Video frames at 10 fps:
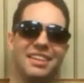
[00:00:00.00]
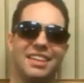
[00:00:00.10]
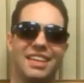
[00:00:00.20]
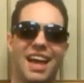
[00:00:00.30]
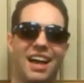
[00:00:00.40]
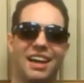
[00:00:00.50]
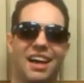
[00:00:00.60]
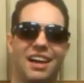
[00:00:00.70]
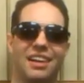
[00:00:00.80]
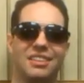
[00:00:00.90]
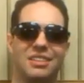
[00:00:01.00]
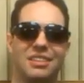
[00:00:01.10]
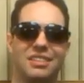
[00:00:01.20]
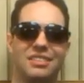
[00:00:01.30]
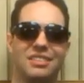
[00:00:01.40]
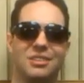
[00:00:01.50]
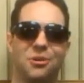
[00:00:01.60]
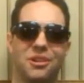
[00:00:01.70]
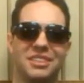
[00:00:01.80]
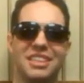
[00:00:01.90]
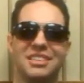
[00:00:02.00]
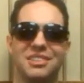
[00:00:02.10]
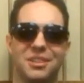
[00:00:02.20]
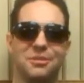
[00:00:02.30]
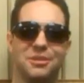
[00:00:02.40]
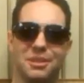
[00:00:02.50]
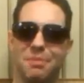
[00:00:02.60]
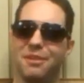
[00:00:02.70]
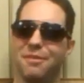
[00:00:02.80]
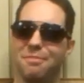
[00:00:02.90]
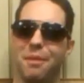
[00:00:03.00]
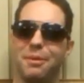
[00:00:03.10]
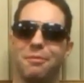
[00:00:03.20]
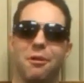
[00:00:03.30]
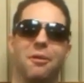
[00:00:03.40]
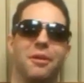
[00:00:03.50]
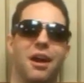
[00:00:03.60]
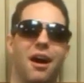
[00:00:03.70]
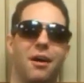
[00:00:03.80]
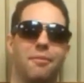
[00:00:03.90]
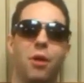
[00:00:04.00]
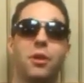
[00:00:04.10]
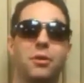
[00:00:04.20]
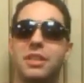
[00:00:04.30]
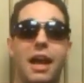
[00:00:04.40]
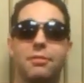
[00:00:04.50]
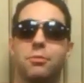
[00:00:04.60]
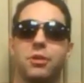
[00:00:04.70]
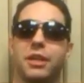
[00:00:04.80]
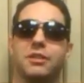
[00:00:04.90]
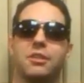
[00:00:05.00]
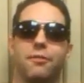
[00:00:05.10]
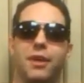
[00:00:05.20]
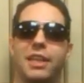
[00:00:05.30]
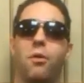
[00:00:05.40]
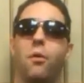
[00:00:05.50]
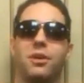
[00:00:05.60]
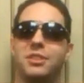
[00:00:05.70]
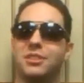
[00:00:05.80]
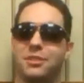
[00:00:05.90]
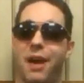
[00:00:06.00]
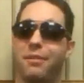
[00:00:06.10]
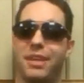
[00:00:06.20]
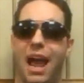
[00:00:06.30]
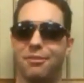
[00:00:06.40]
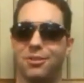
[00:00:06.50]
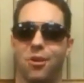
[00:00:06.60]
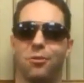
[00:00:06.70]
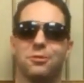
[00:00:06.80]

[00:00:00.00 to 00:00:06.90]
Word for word: yeah, uh, Korra Season 2 was a bit of a bumpy road. Um, although it did have some really good stuff, like the origins of how the Avatar was